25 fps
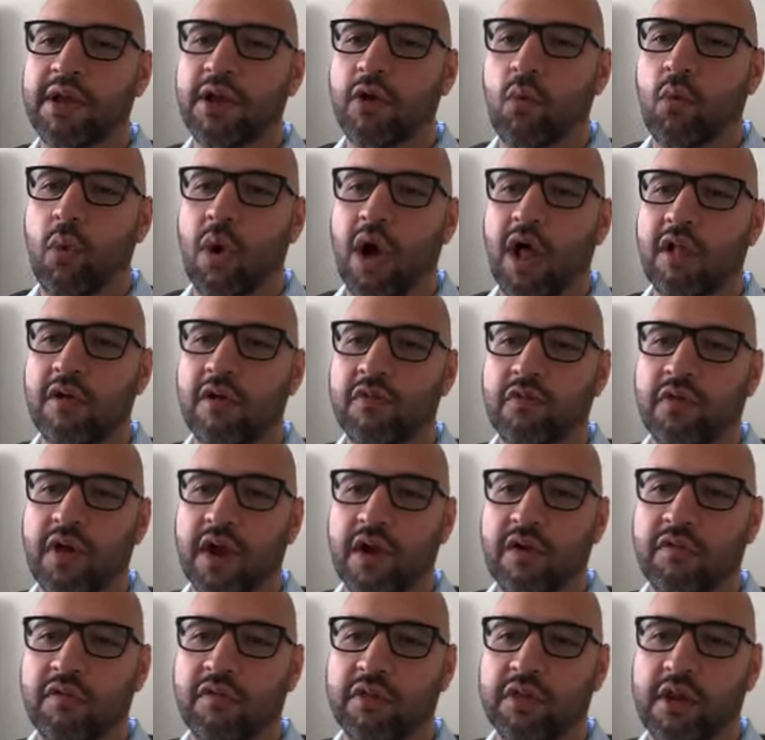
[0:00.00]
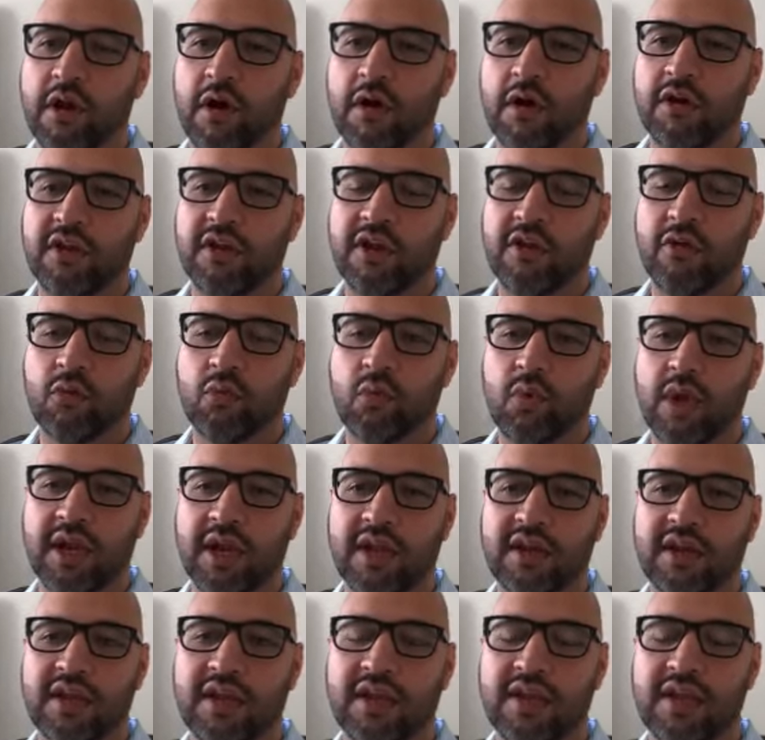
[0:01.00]
one big qualifier for the R&D
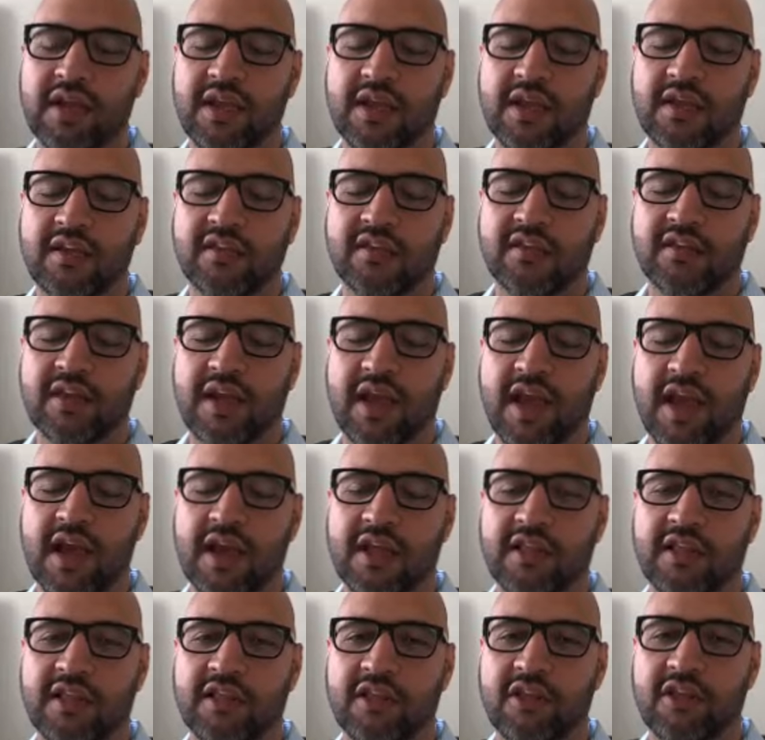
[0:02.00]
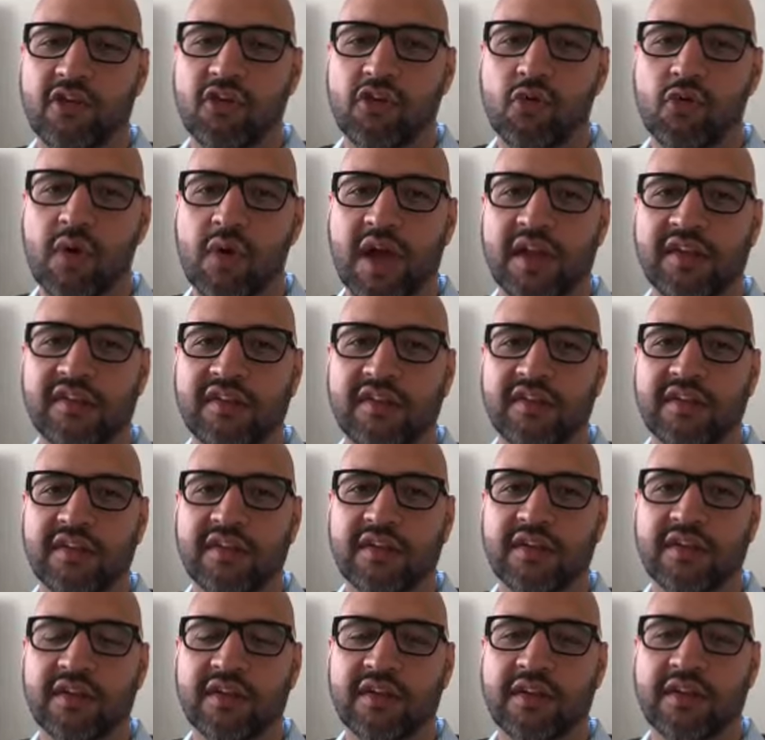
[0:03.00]
credit is the U.S.
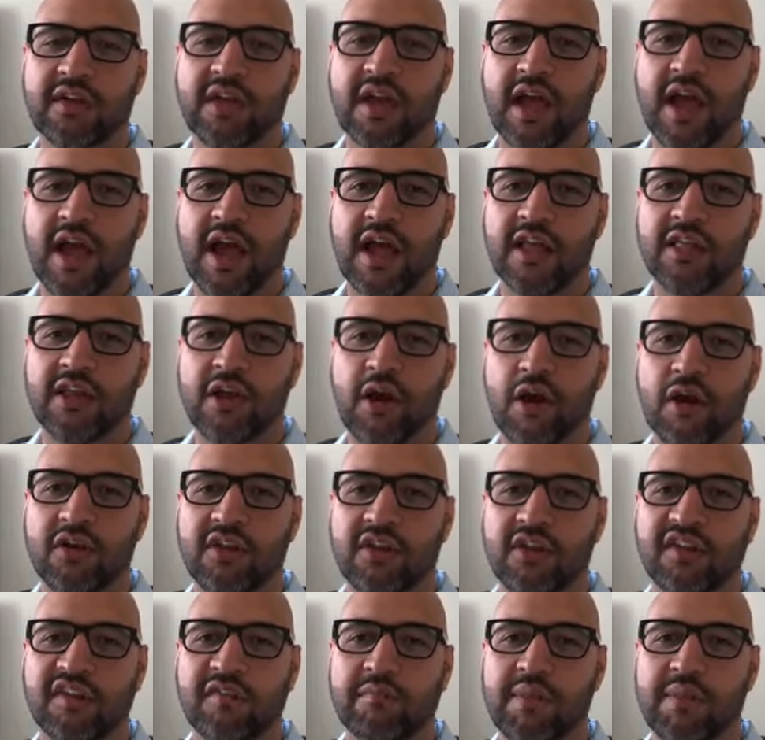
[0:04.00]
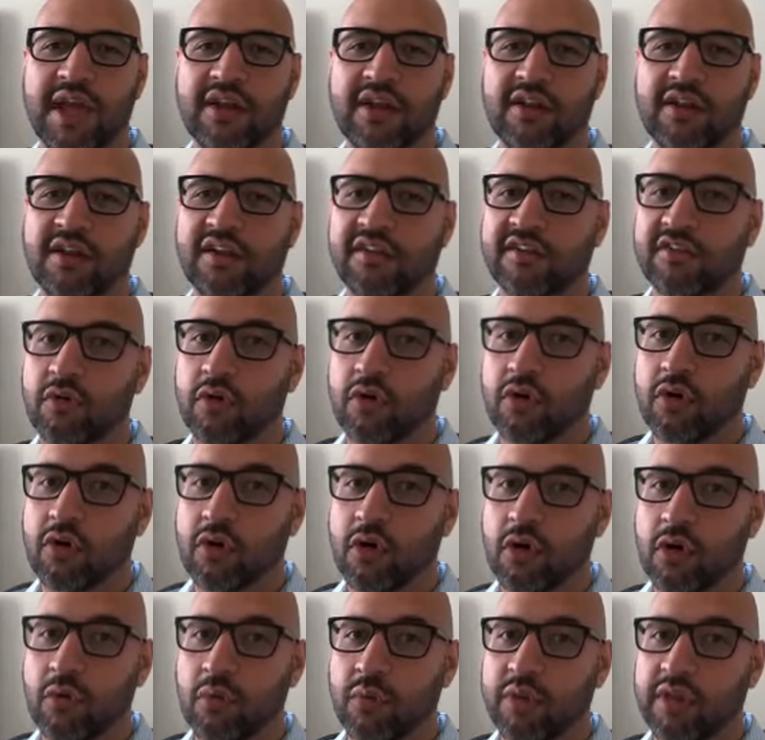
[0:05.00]
The R&D spend needs
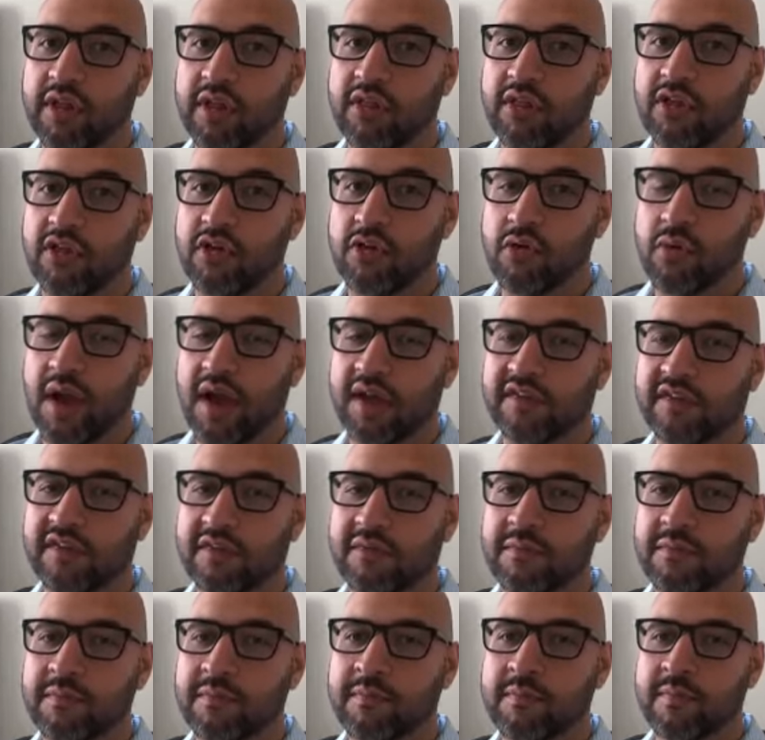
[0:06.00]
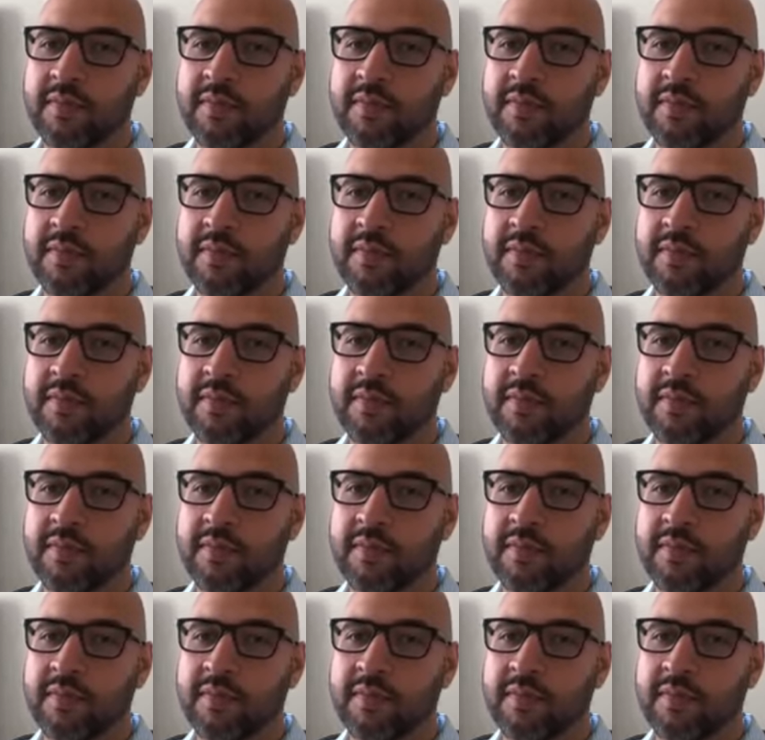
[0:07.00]
to occur within the U.S.